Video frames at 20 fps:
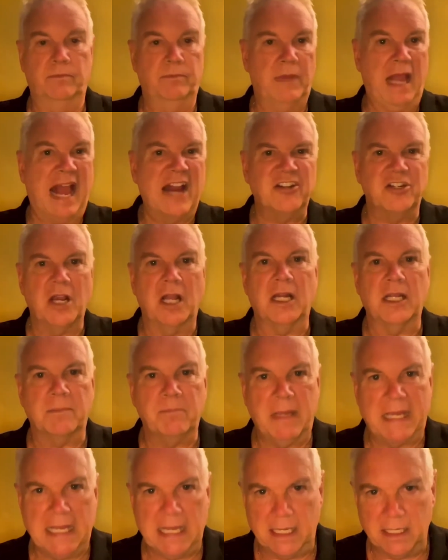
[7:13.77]
angelic
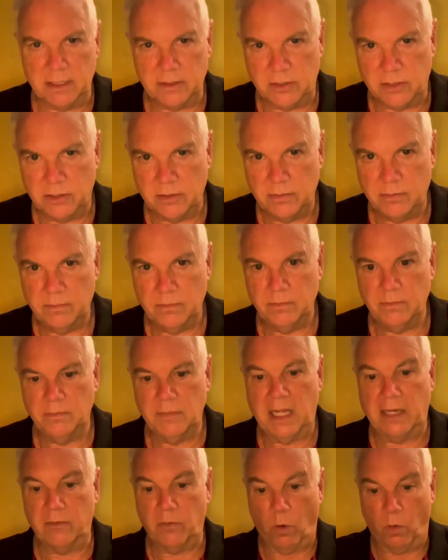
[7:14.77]
beings
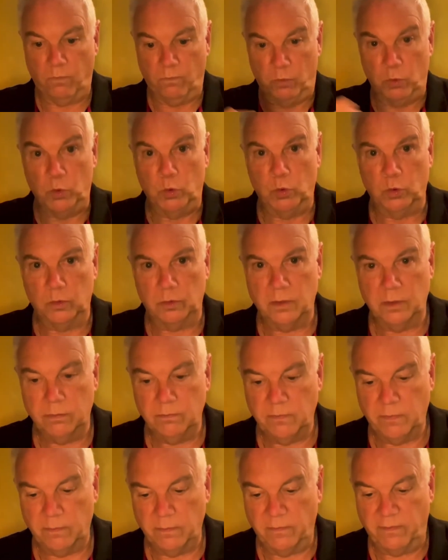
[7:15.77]
that ruled
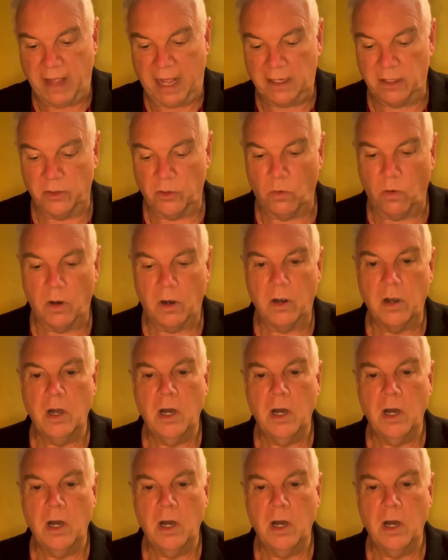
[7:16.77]
Valinor,